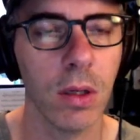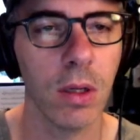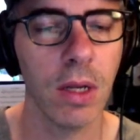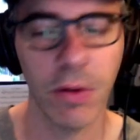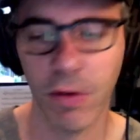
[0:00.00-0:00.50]

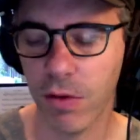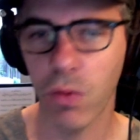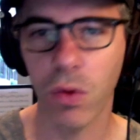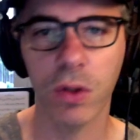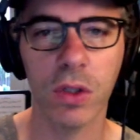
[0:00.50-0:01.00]
Now, if you
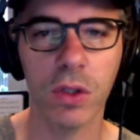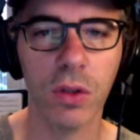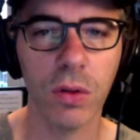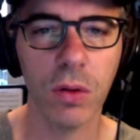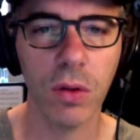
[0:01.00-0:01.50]
wanted
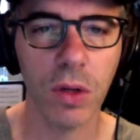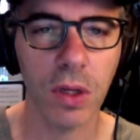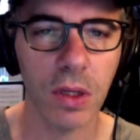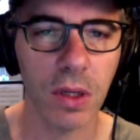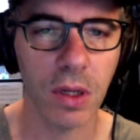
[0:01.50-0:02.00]
to, you
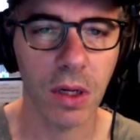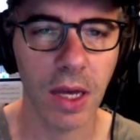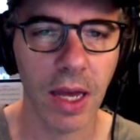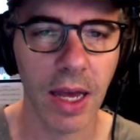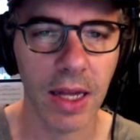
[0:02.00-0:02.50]
can
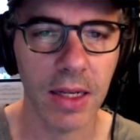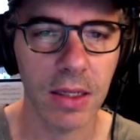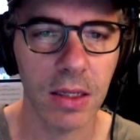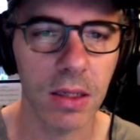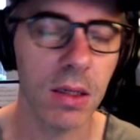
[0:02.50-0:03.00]

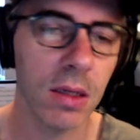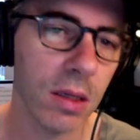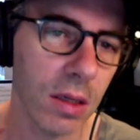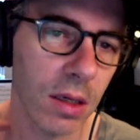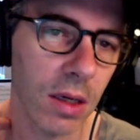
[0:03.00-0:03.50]
add
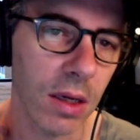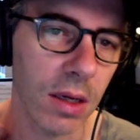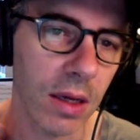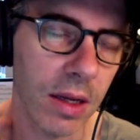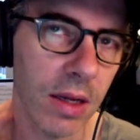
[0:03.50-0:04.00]

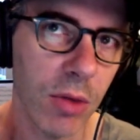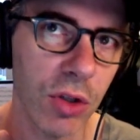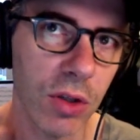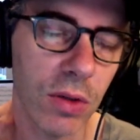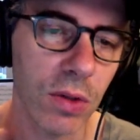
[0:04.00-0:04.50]

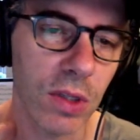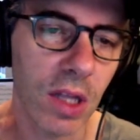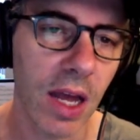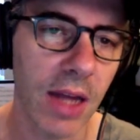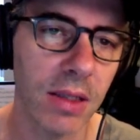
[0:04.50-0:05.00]
images or
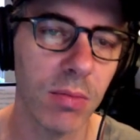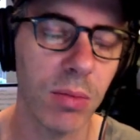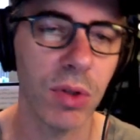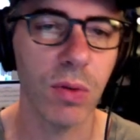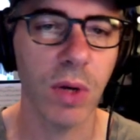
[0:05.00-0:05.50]
slides
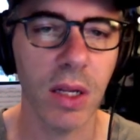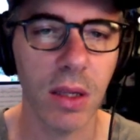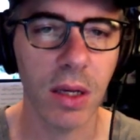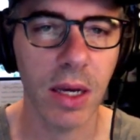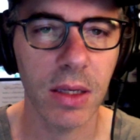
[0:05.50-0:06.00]

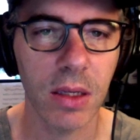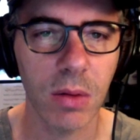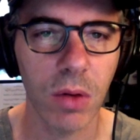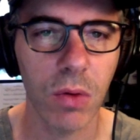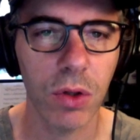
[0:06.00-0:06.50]
between the cases,
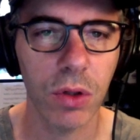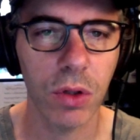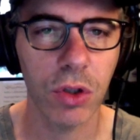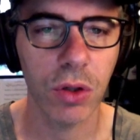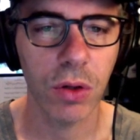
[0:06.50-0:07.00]
but I won't
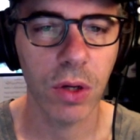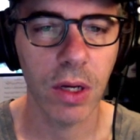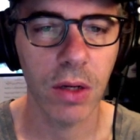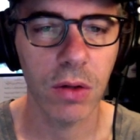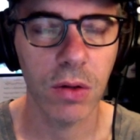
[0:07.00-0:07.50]
show you
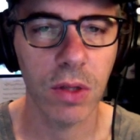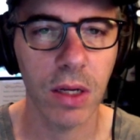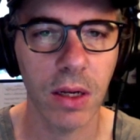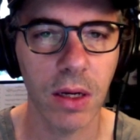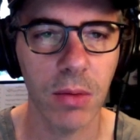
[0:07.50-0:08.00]
how to do
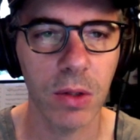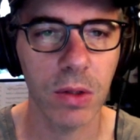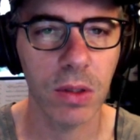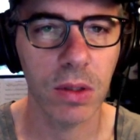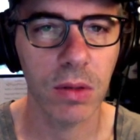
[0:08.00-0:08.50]
that now
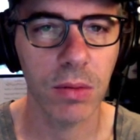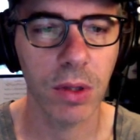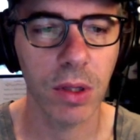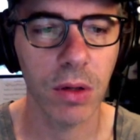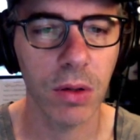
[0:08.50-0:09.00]
because it's
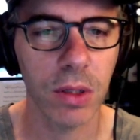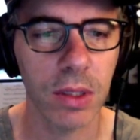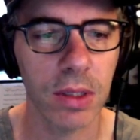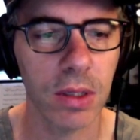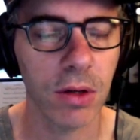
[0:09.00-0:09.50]
really not
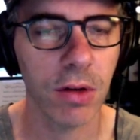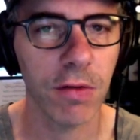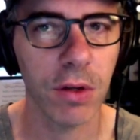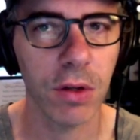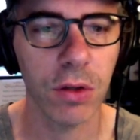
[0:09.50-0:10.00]
necessary
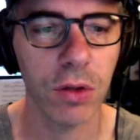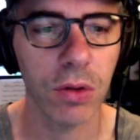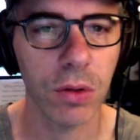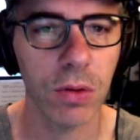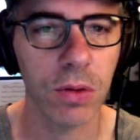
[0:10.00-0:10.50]
for
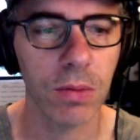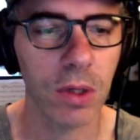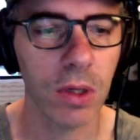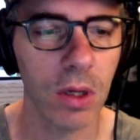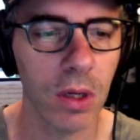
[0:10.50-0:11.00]
tutorials.
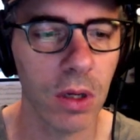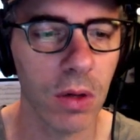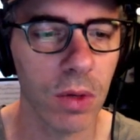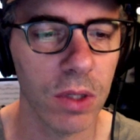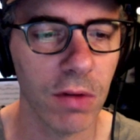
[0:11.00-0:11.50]

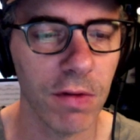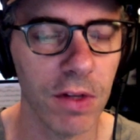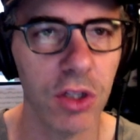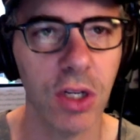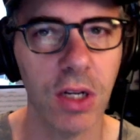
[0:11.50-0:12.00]
Once you've
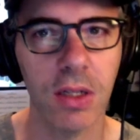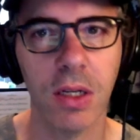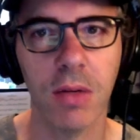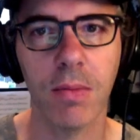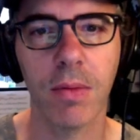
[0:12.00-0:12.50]
finished
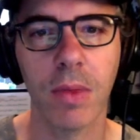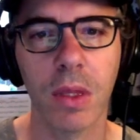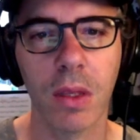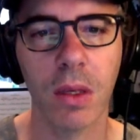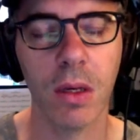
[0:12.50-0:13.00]
editing,
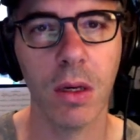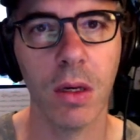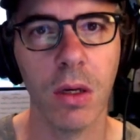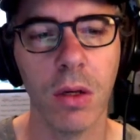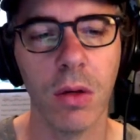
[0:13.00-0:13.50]
your